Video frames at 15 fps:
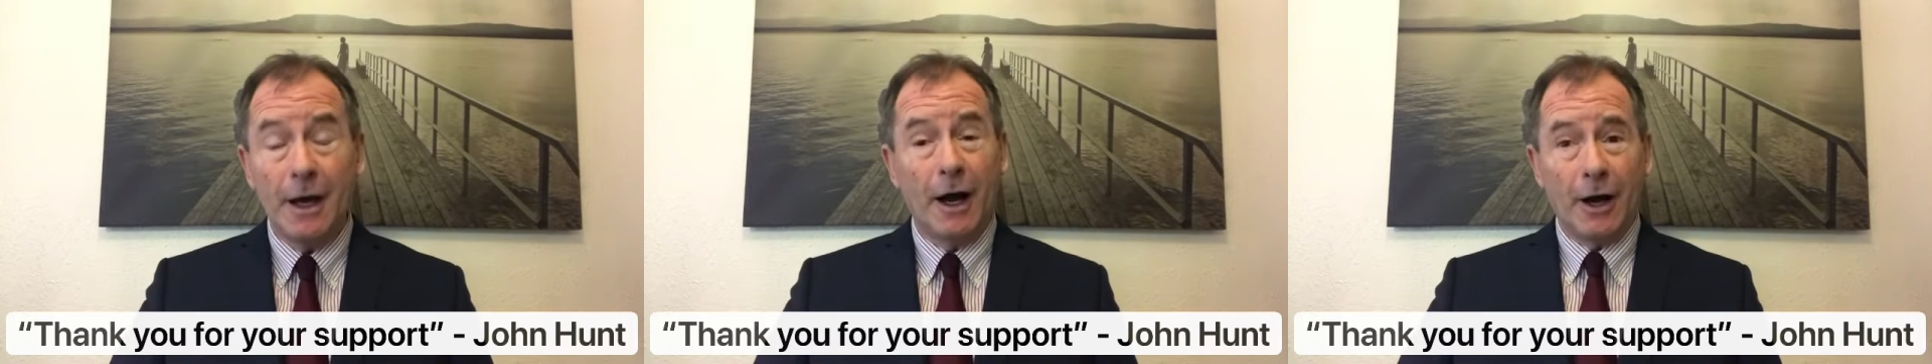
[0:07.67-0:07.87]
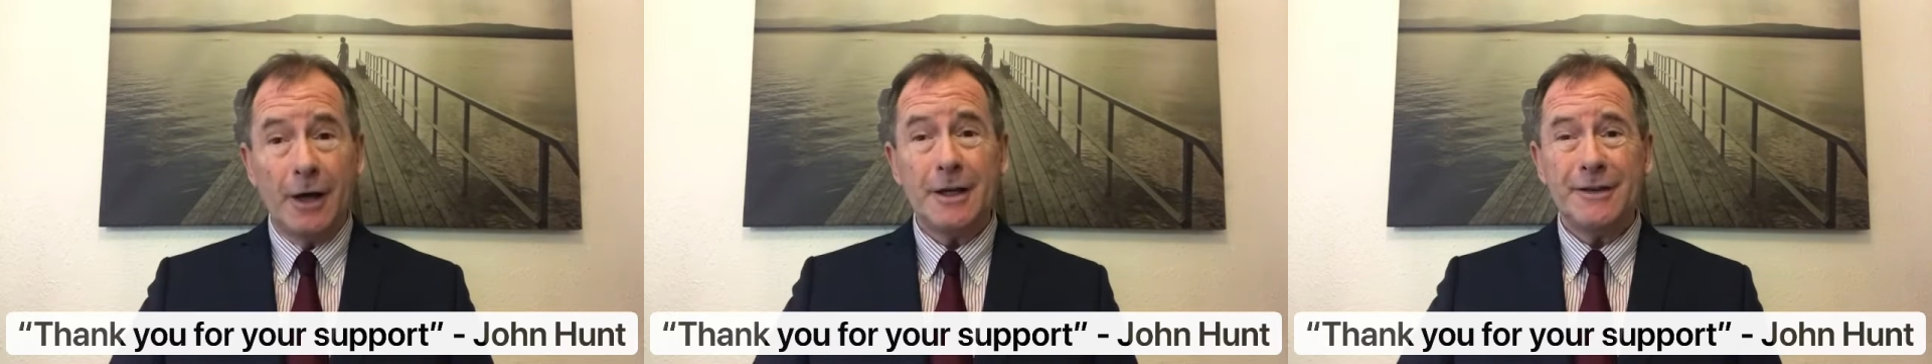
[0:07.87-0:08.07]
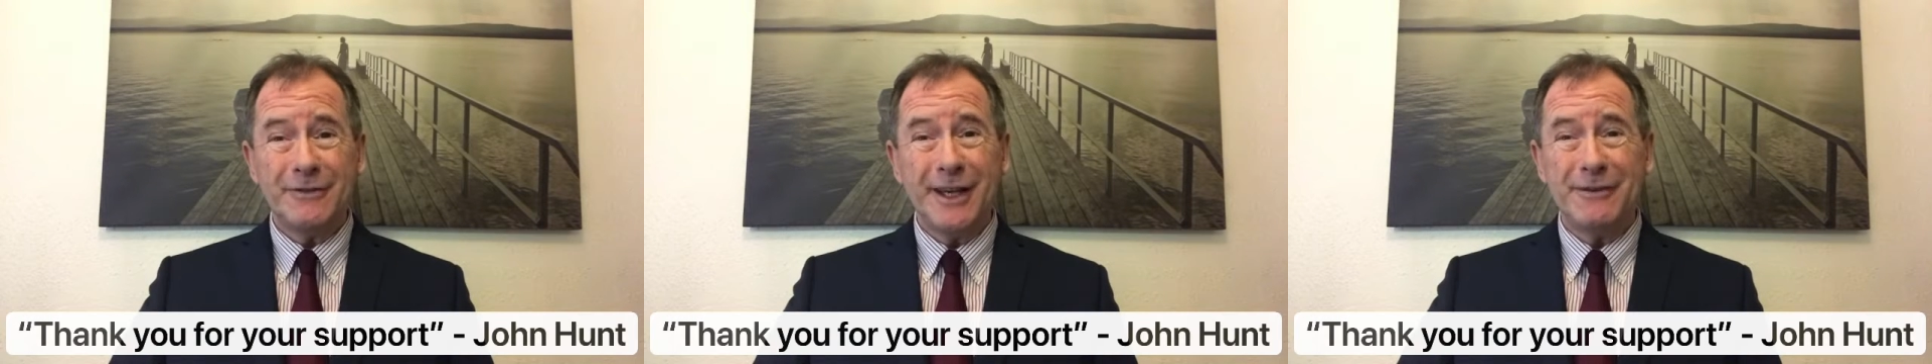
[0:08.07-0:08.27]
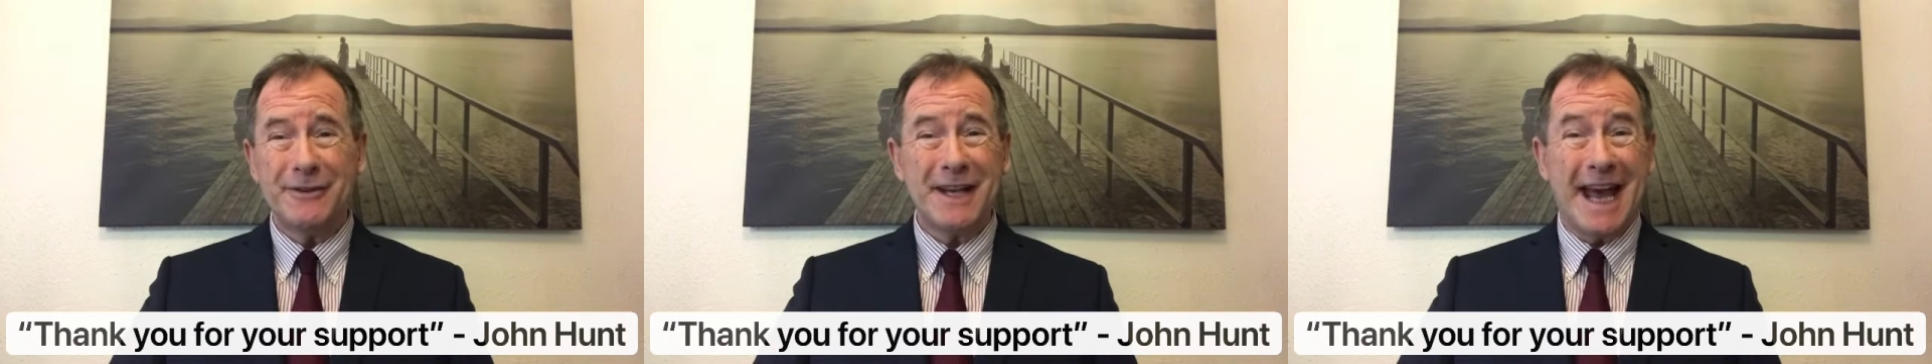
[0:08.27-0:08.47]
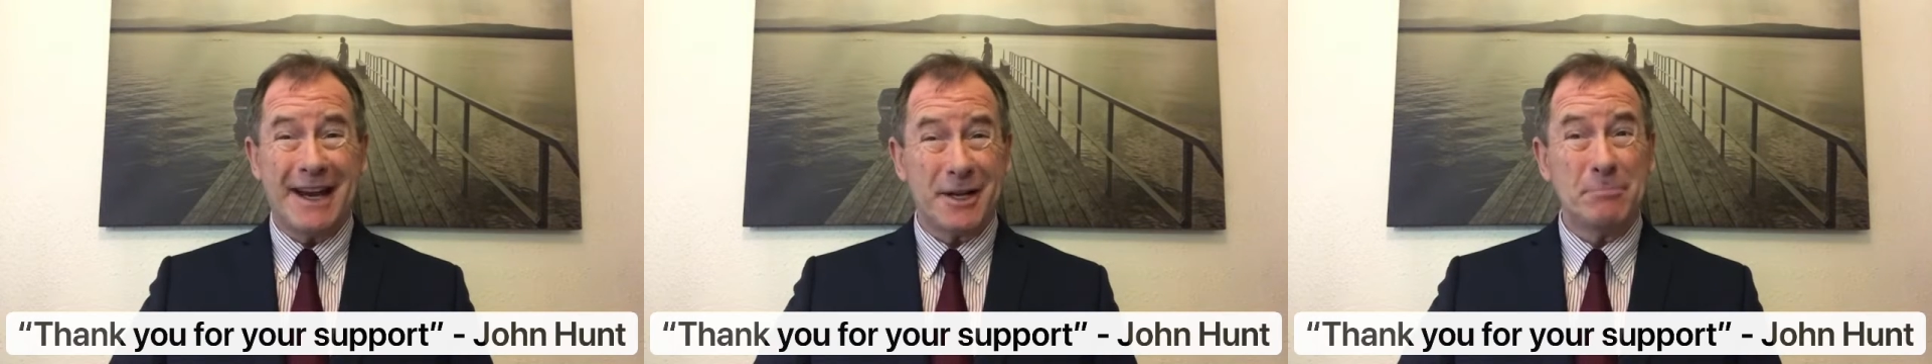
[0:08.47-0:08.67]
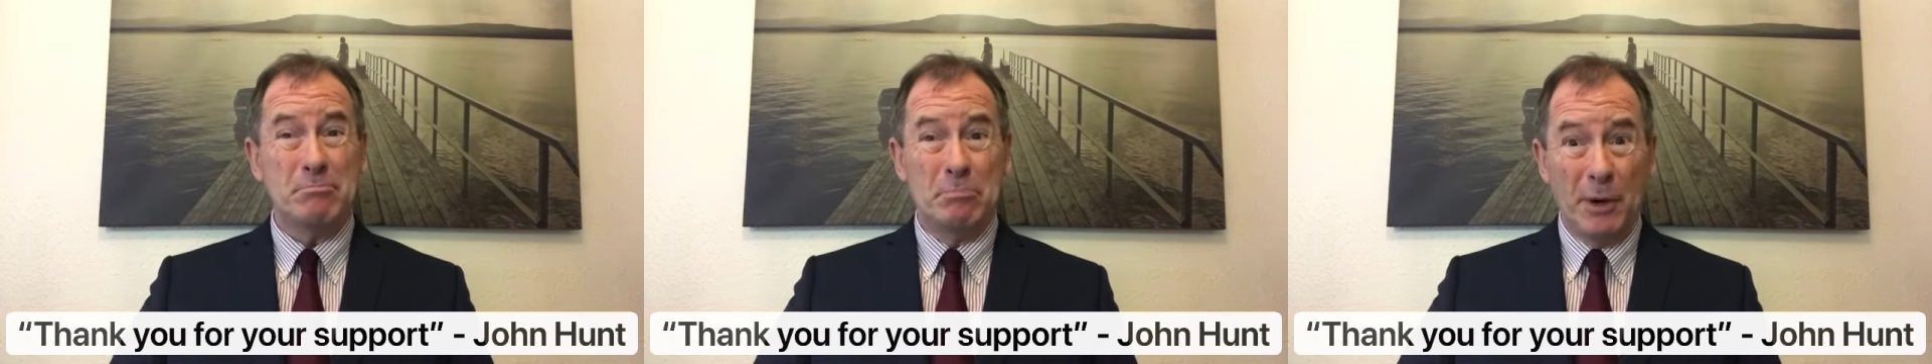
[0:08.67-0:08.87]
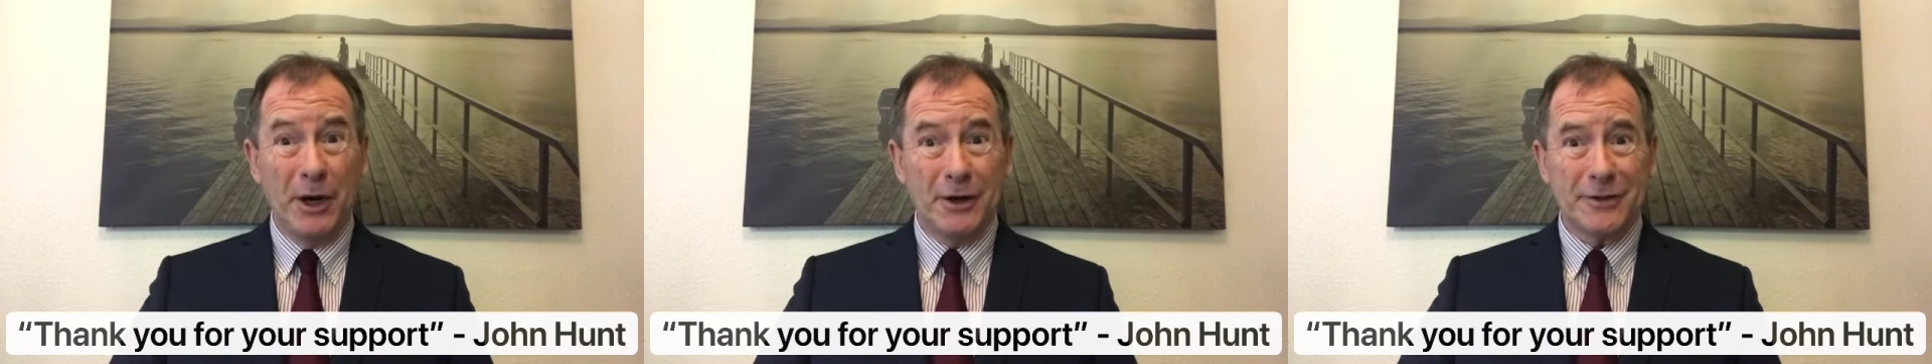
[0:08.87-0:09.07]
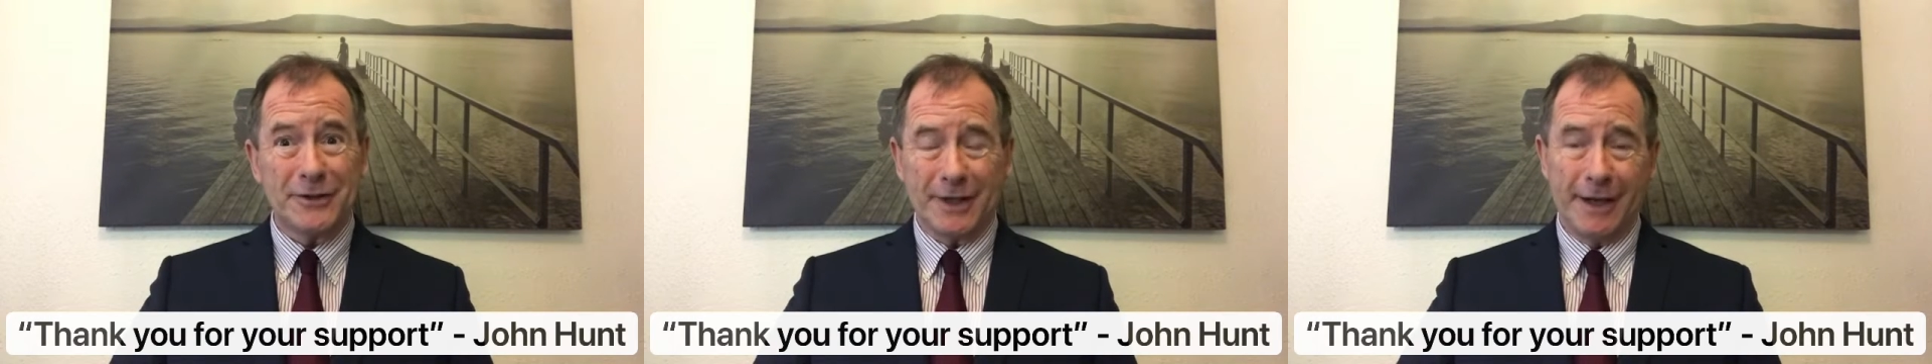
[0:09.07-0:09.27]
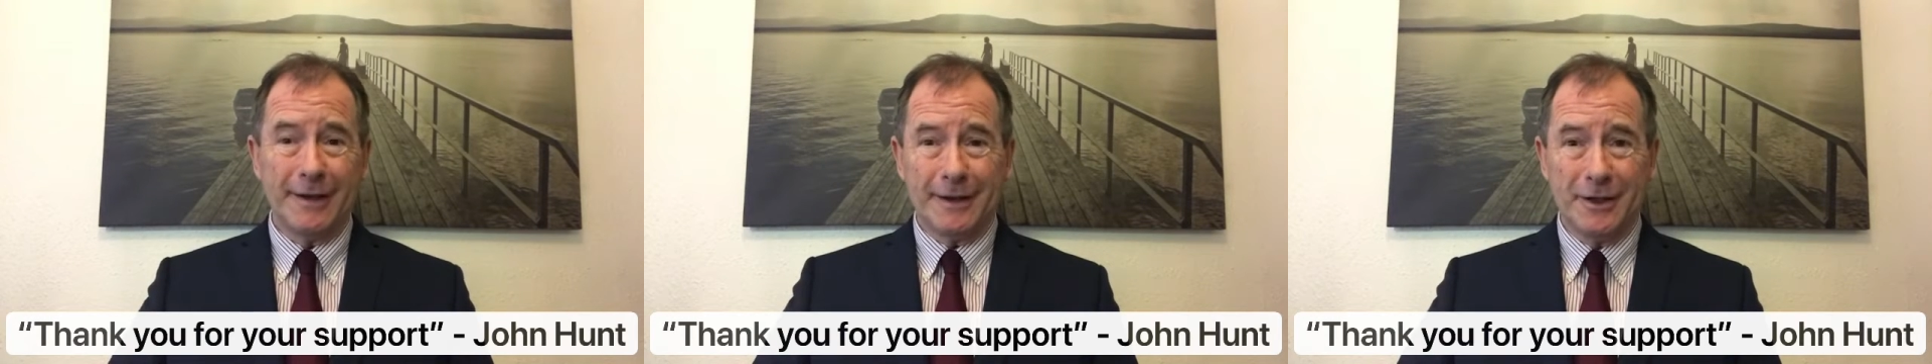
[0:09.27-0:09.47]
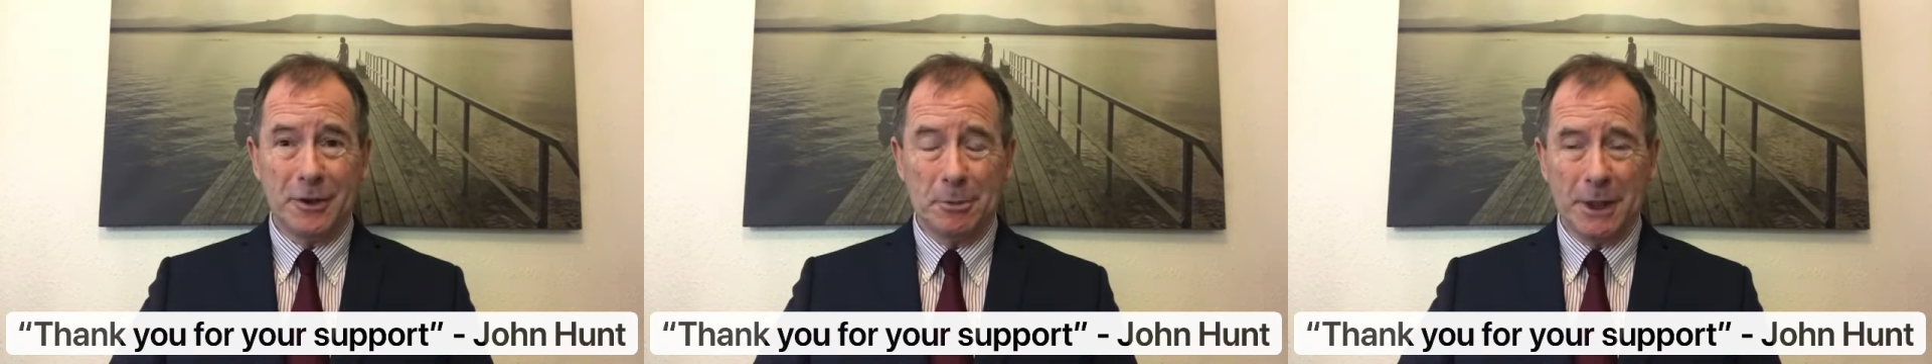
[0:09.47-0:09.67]
I've even had a birthday,
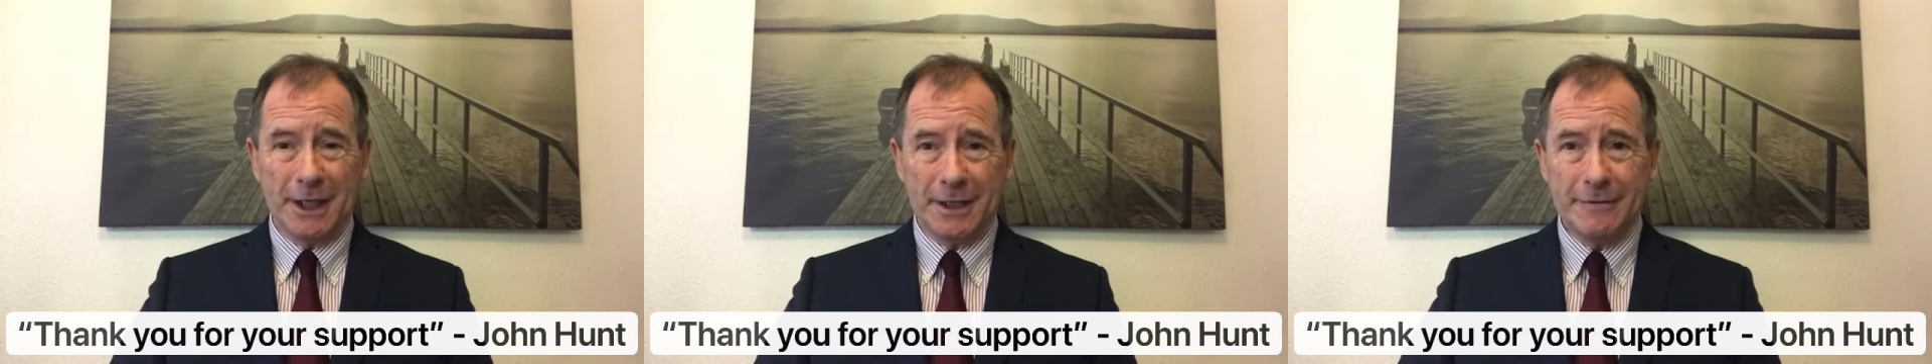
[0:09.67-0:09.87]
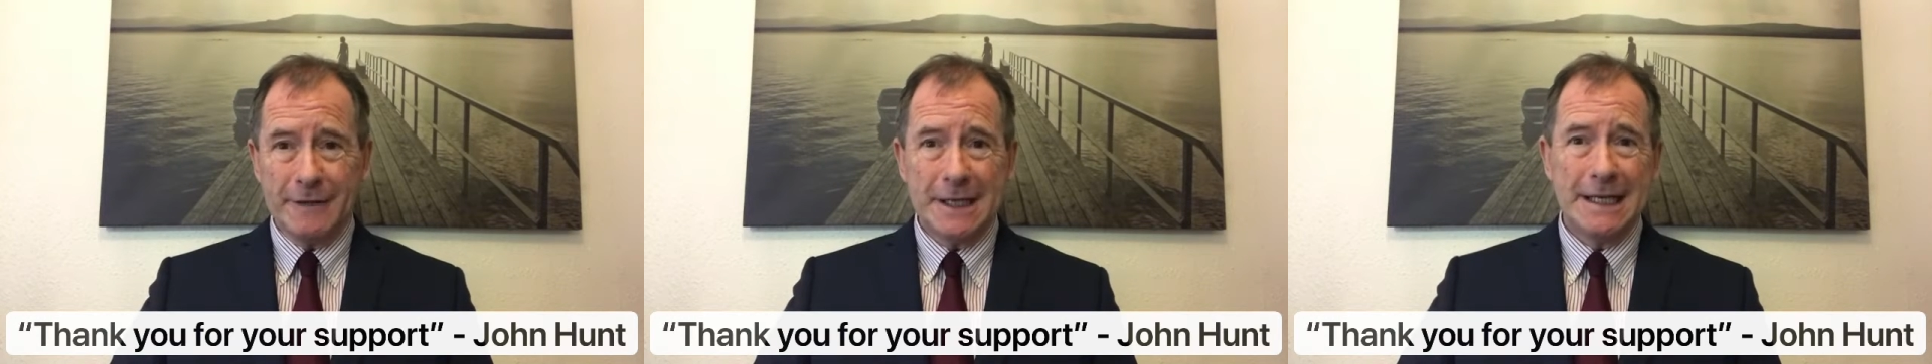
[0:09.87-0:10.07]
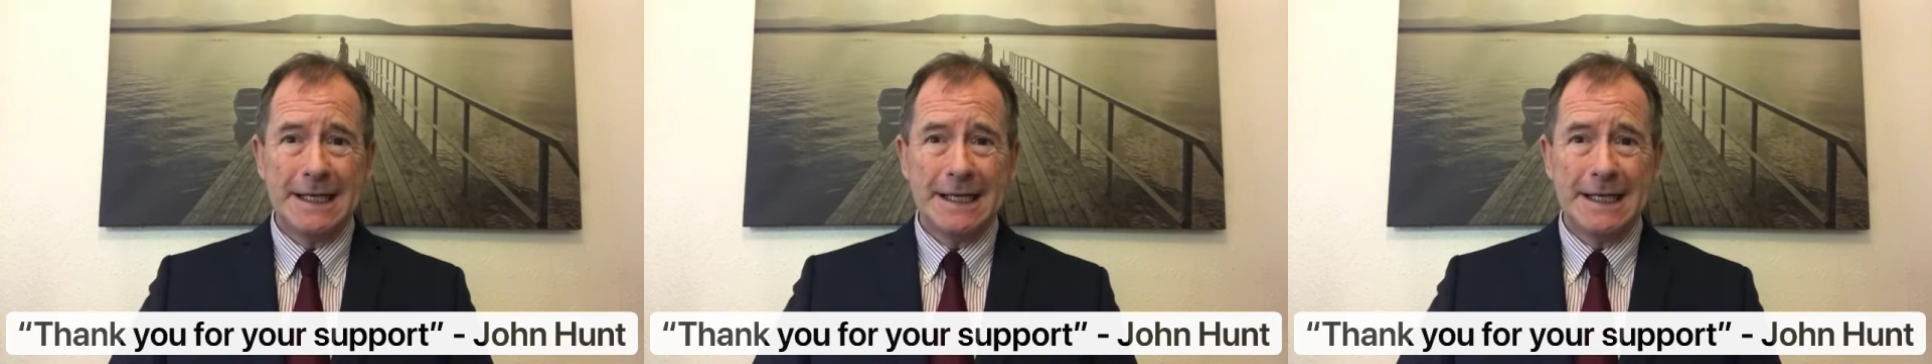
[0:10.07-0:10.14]
can you believe?